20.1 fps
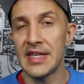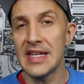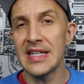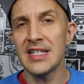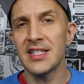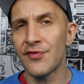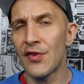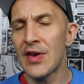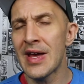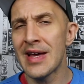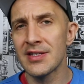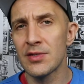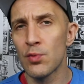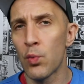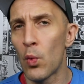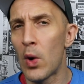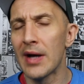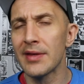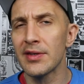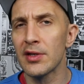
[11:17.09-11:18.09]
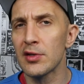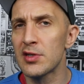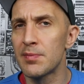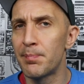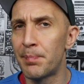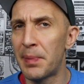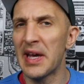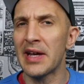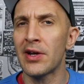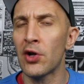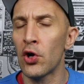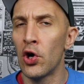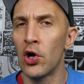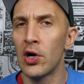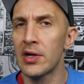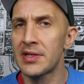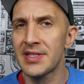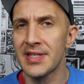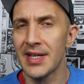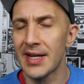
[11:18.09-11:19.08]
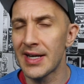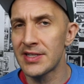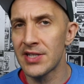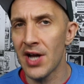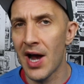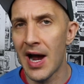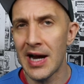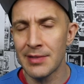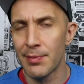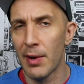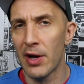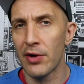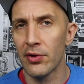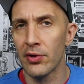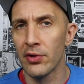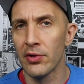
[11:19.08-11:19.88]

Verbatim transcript: These fans want those big hooks that I talked about